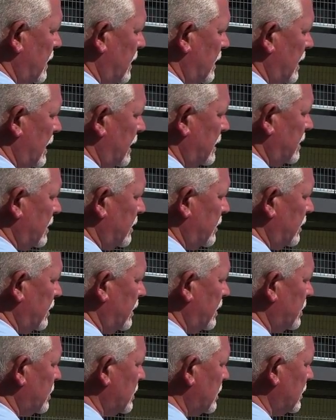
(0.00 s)
That's the
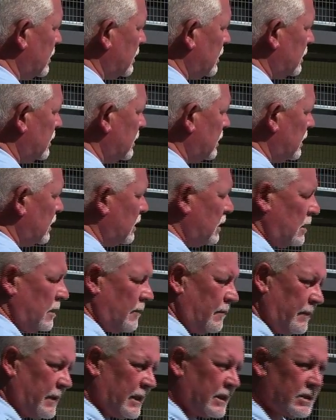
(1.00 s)
traditional
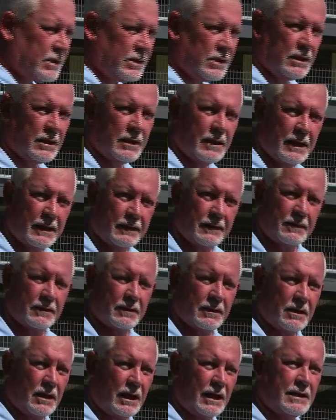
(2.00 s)
mixture that
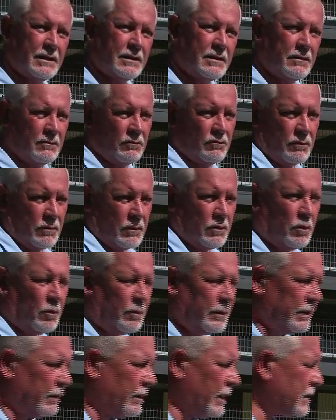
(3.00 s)
guys
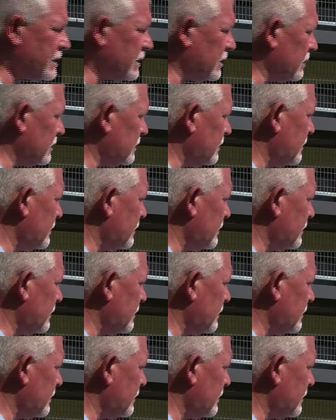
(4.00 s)
normally race on.